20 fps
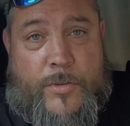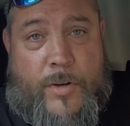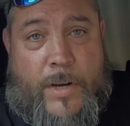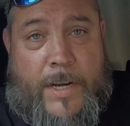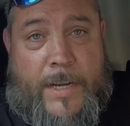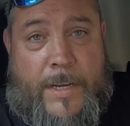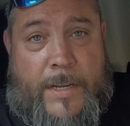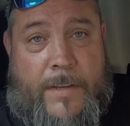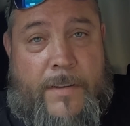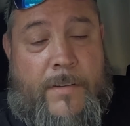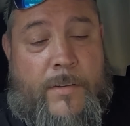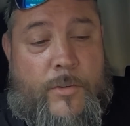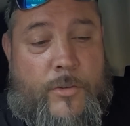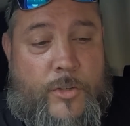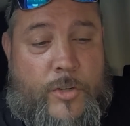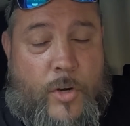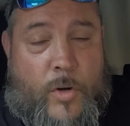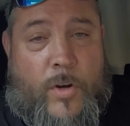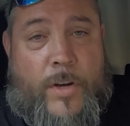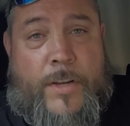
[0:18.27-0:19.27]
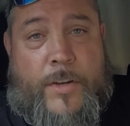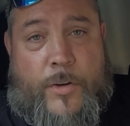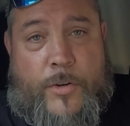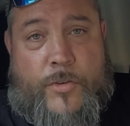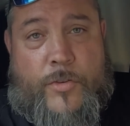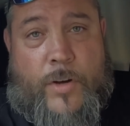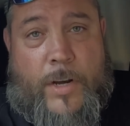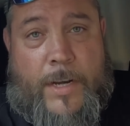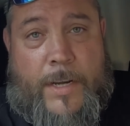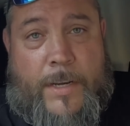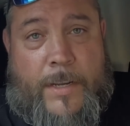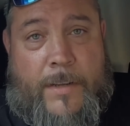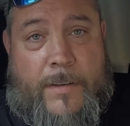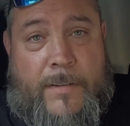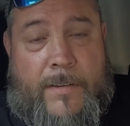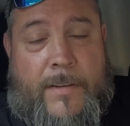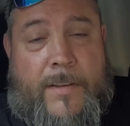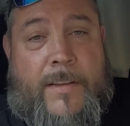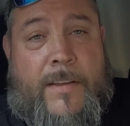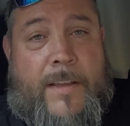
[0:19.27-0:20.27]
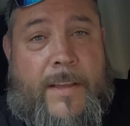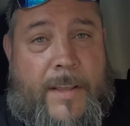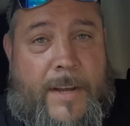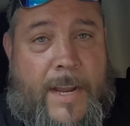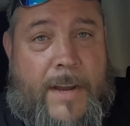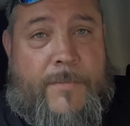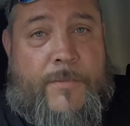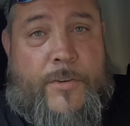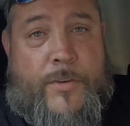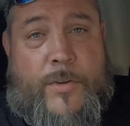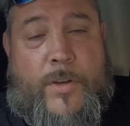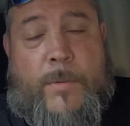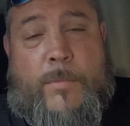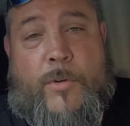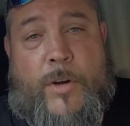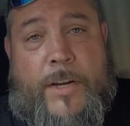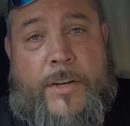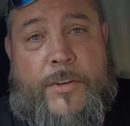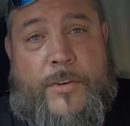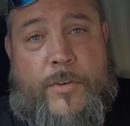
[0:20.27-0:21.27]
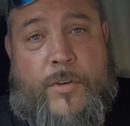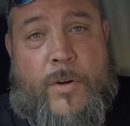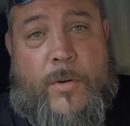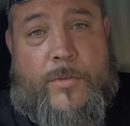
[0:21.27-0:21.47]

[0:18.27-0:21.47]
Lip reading: training, during your training, and after you upgrade to your